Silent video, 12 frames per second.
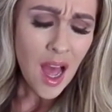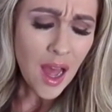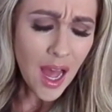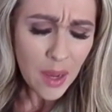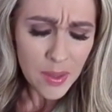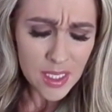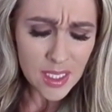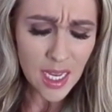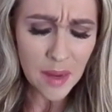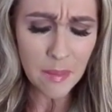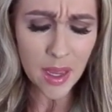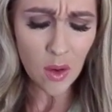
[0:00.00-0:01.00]
I would say
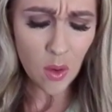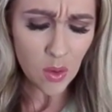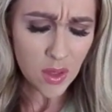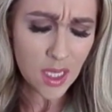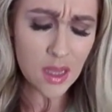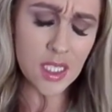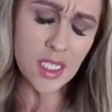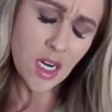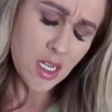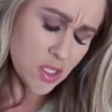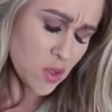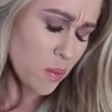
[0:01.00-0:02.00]
the
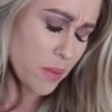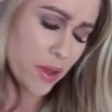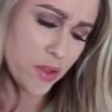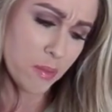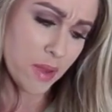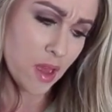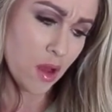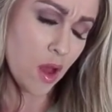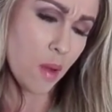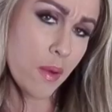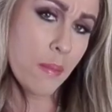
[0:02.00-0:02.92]
scars don't bother me at all,